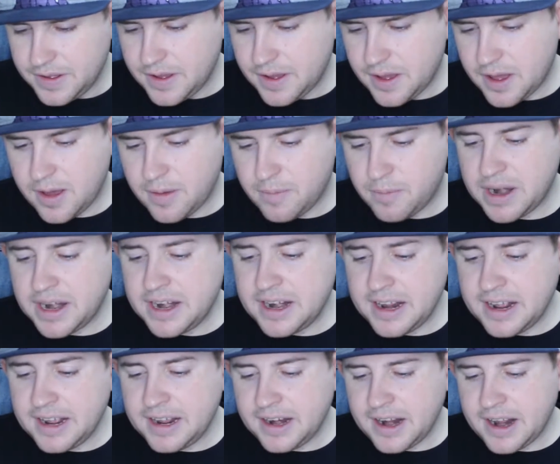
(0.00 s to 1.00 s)

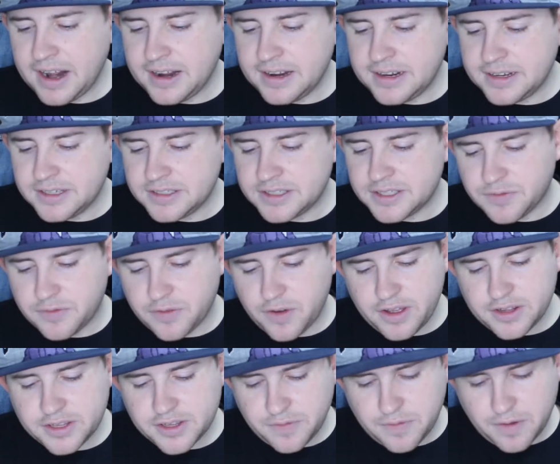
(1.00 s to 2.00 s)
it's a
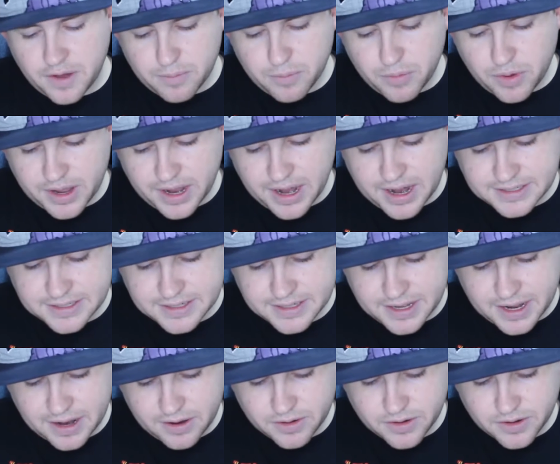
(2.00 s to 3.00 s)
fun book. It has a
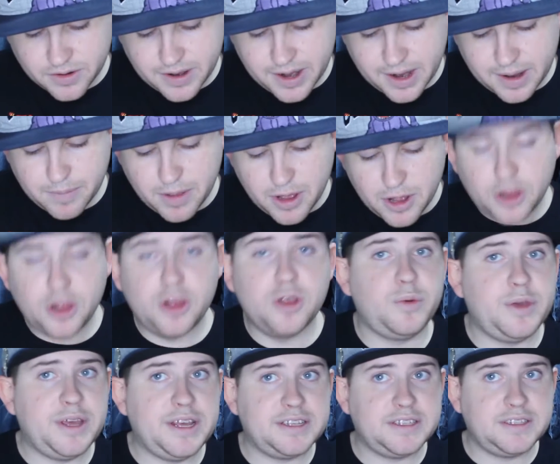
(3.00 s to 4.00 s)
character named
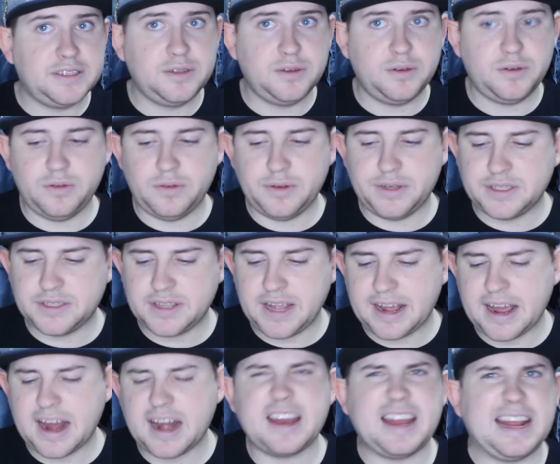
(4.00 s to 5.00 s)
Luis, who is
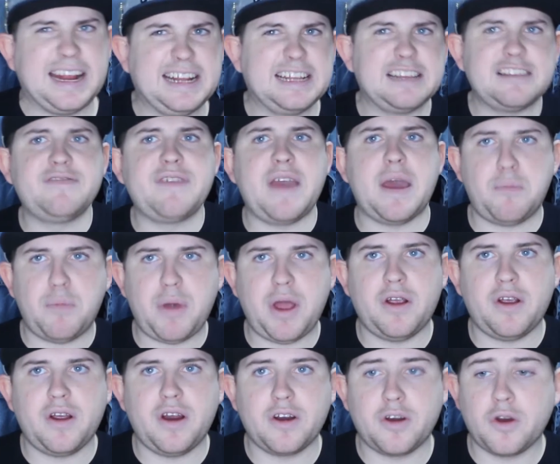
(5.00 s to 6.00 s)
like kind of like this
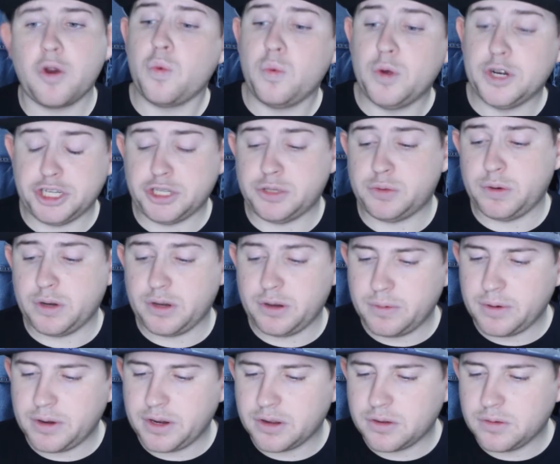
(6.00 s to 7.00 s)
vampire hunter, which is really,
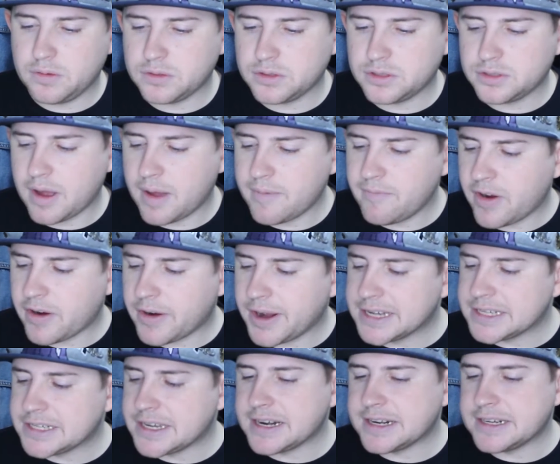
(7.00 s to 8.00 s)
really cool. So I'm very
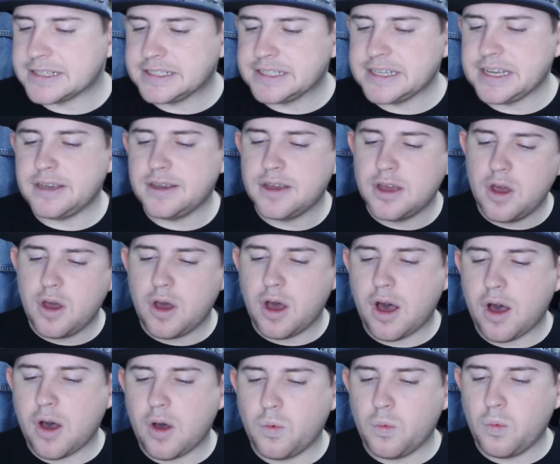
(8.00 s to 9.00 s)
excited to see
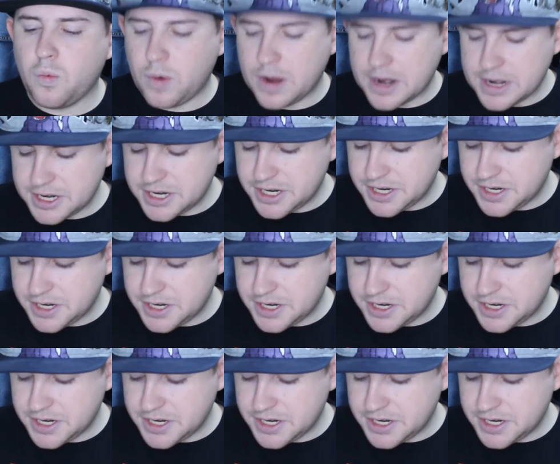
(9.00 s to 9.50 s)
what